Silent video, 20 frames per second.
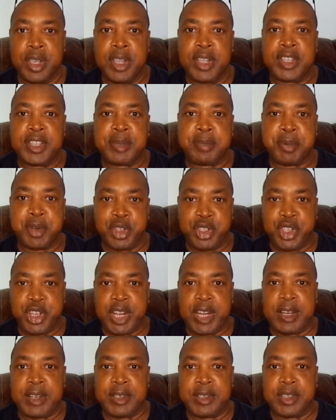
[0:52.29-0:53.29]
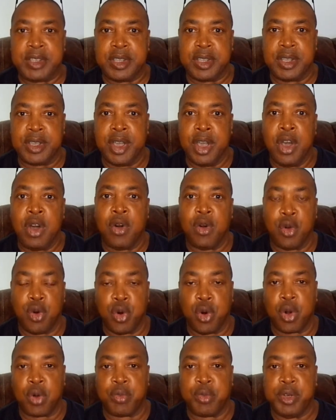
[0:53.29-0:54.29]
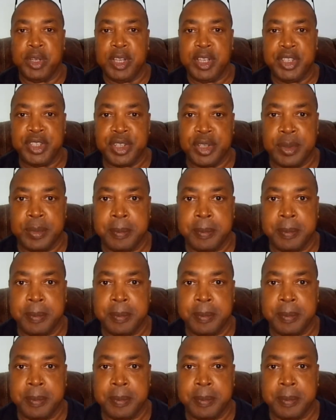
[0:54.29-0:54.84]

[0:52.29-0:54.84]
spirituality or religion.